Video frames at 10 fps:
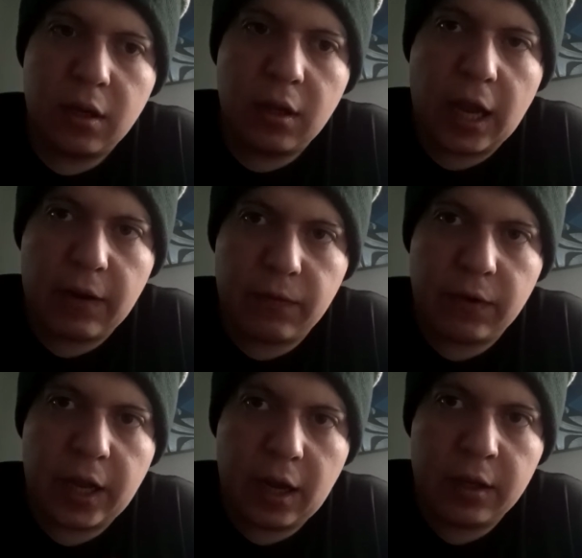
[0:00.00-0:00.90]
like
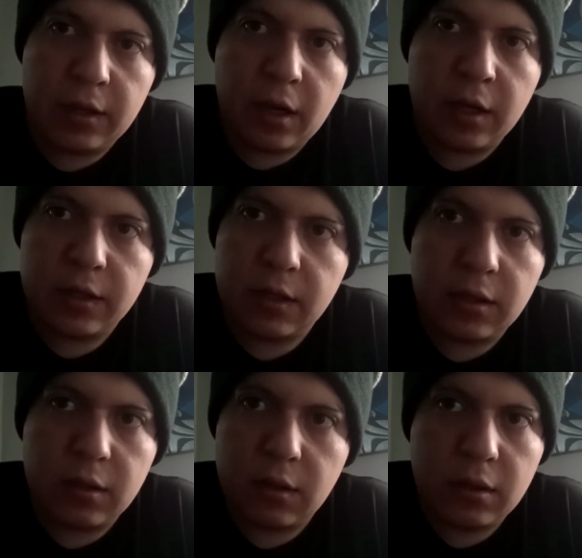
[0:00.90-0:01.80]
for like on on
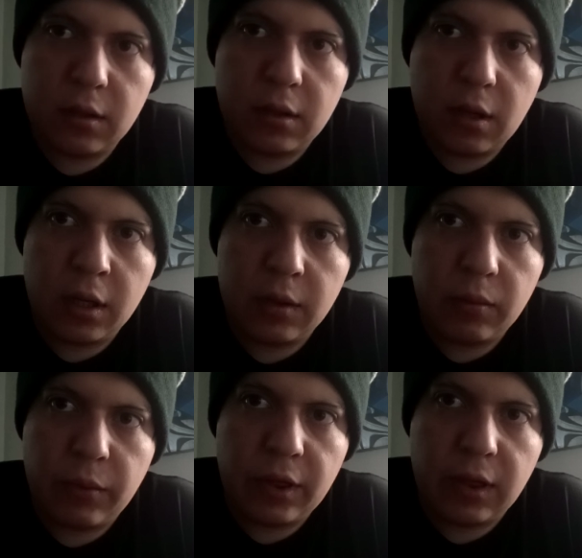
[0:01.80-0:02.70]
on
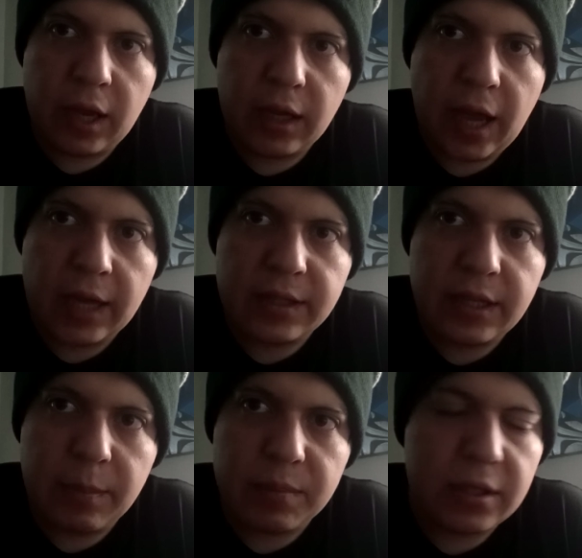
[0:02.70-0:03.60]
with like at
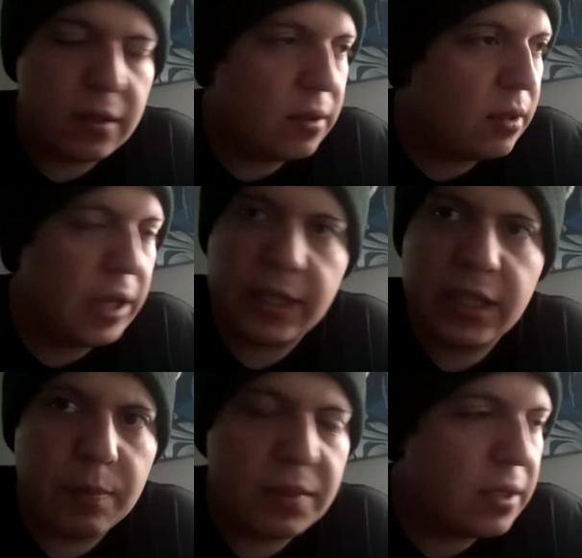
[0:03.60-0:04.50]
tips like
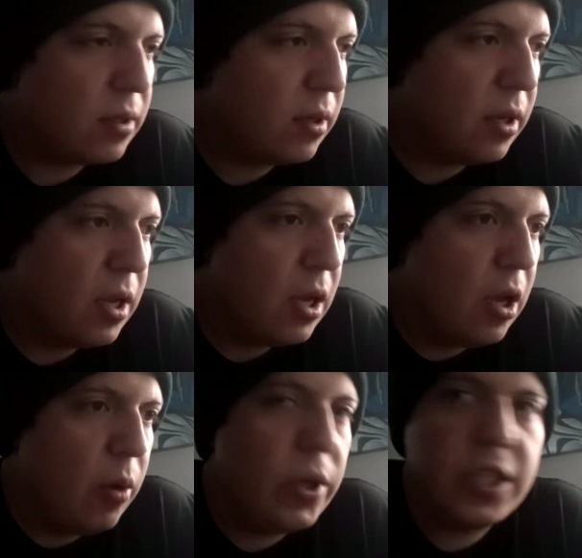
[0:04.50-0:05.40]
tips
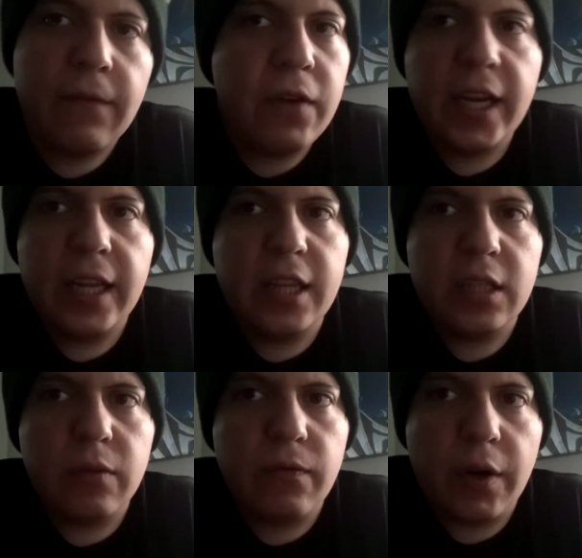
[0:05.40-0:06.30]
which I'm finding it
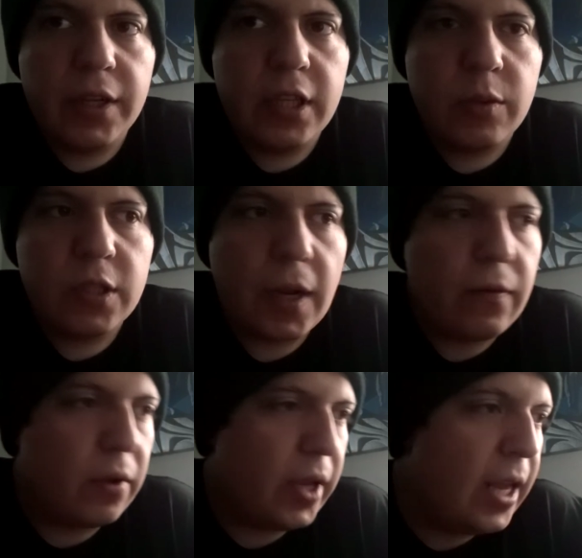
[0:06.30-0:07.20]
this is very disrespectful.